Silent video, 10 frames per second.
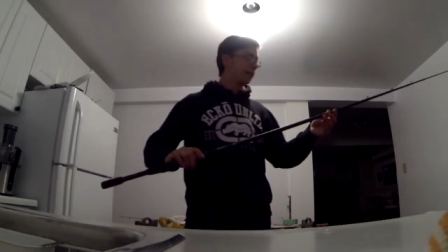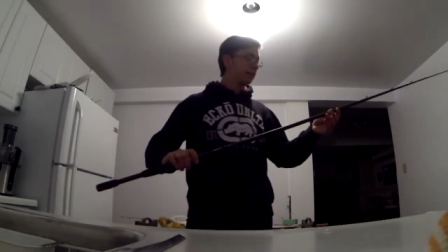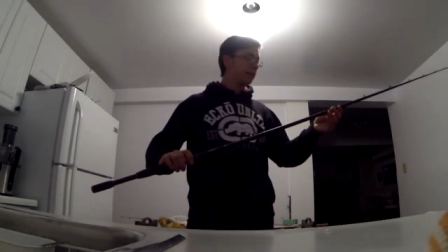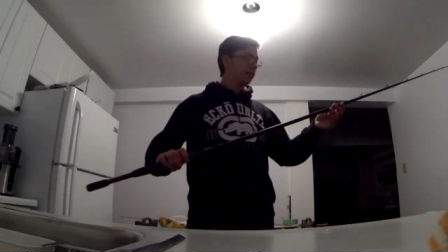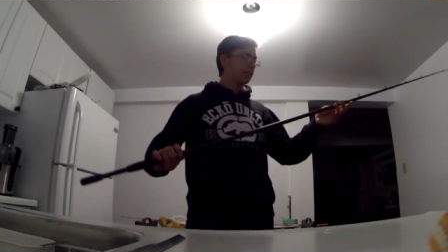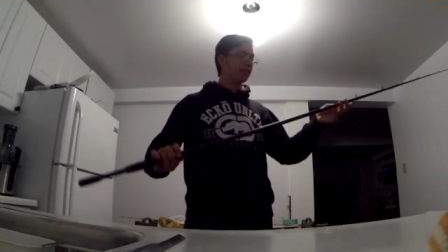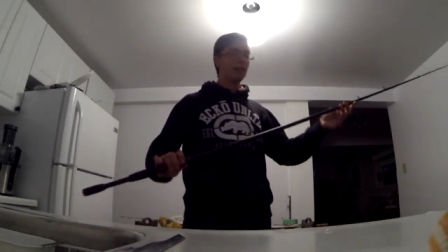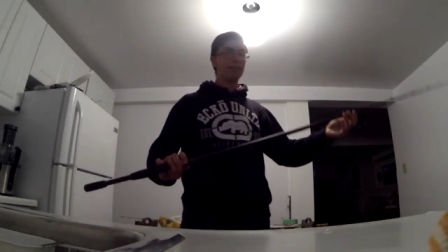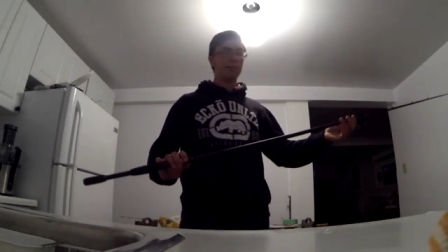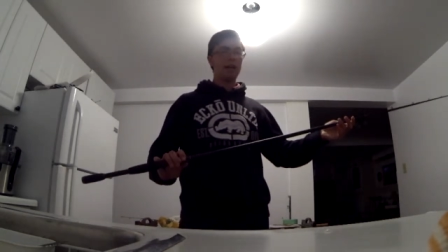rod like this,
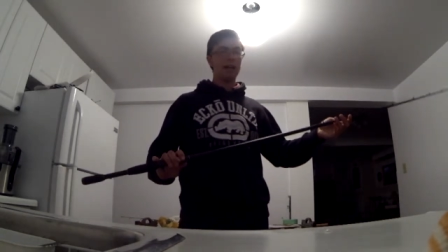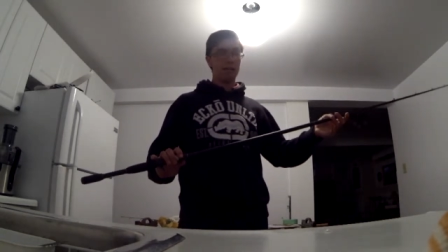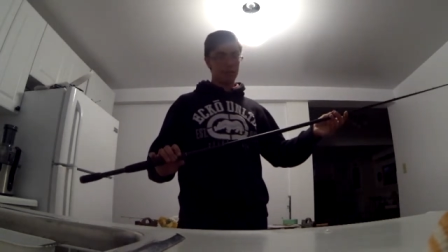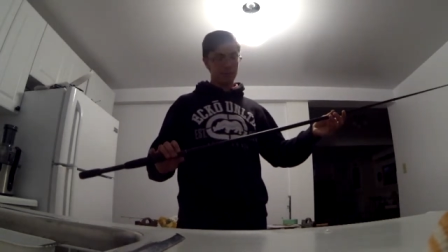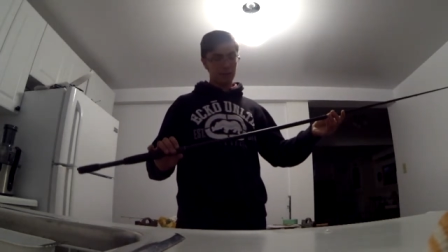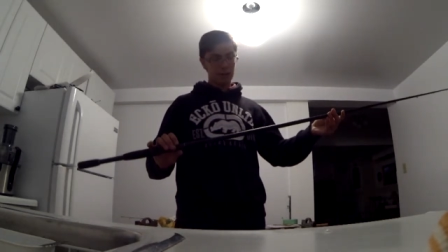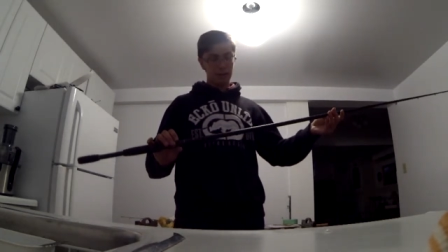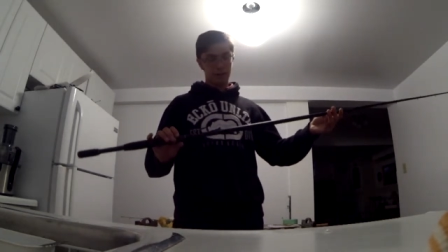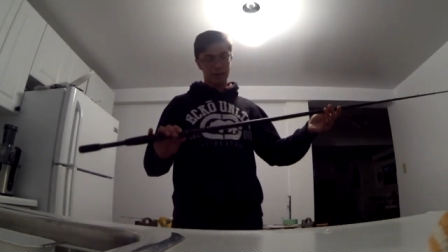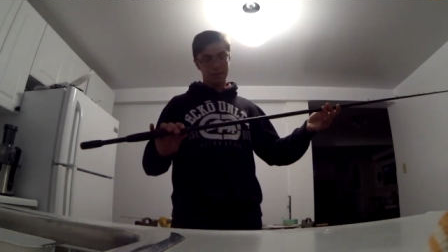it doesn't matter as
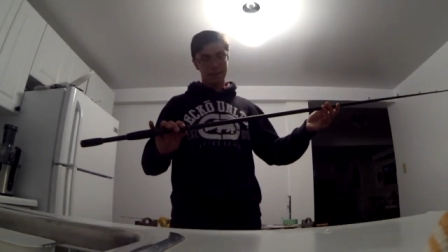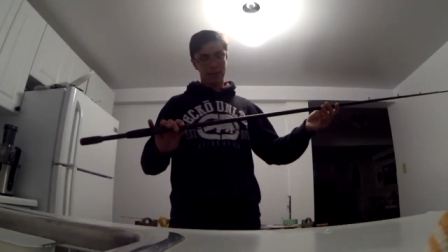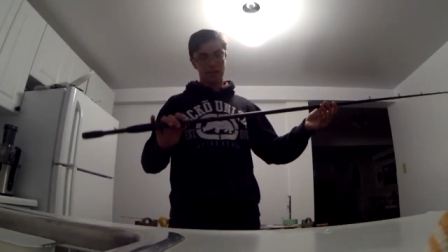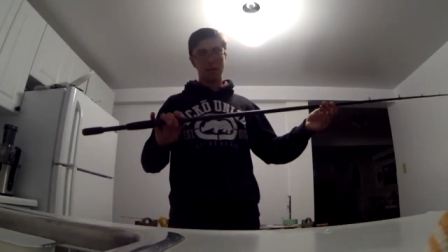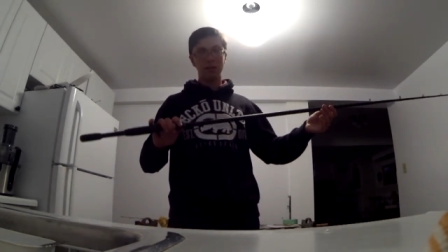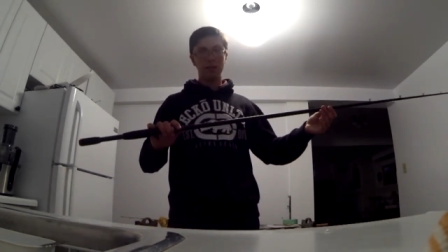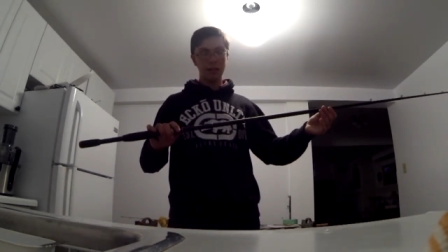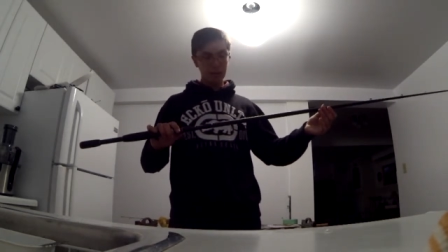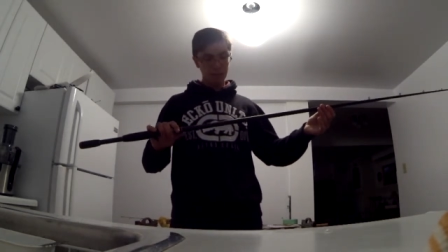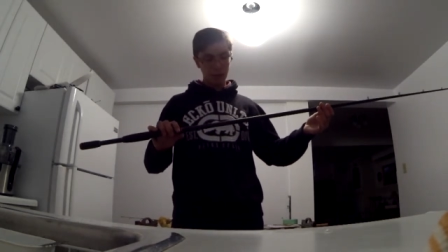much. It
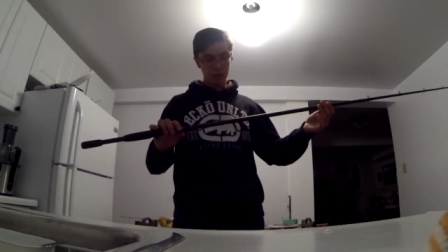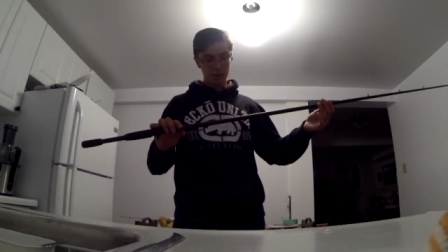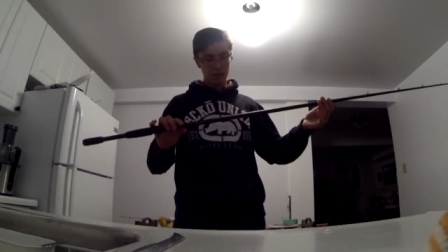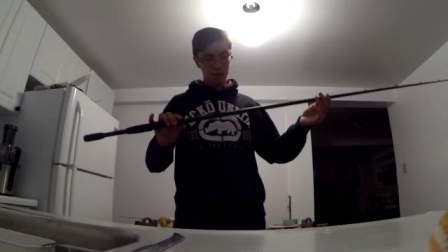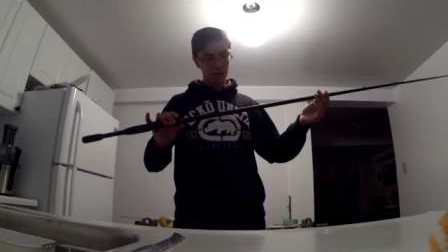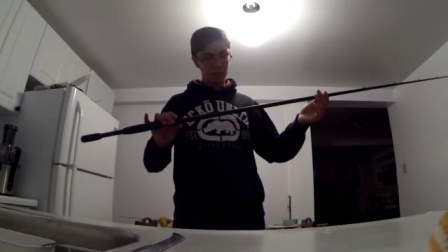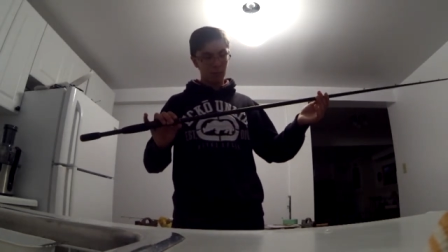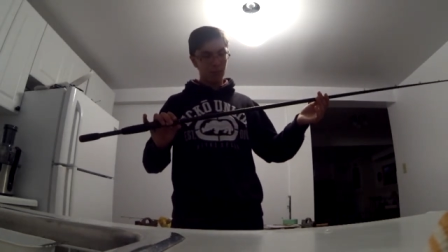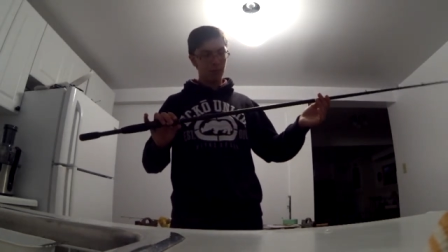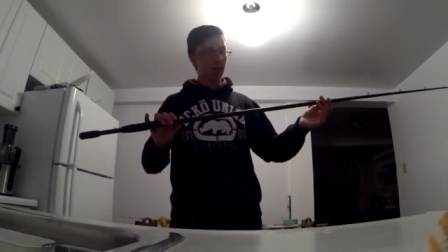still does, but this is a
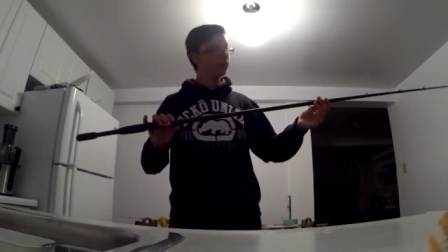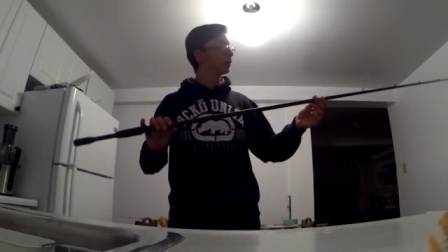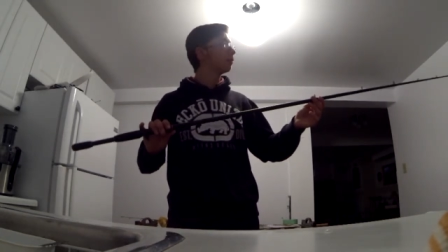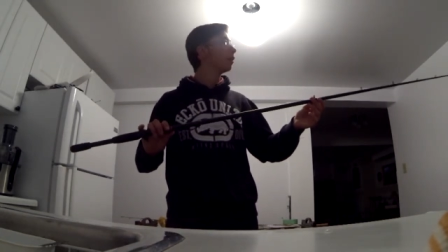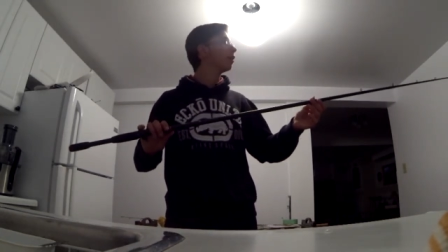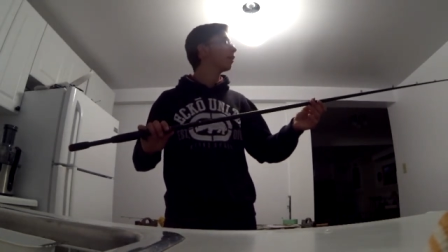much more forgiving